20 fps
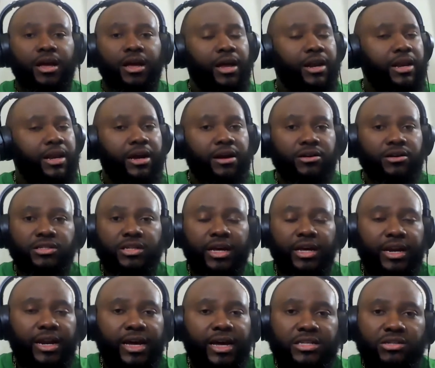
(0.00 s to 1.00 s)
And there's,
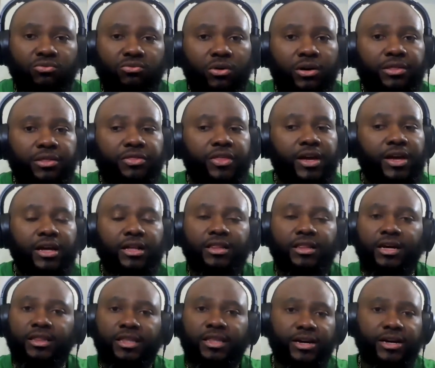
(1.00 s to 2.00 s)
and that's one thing
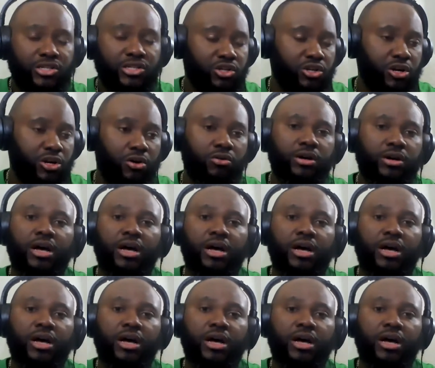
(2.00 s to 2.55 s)
that there's no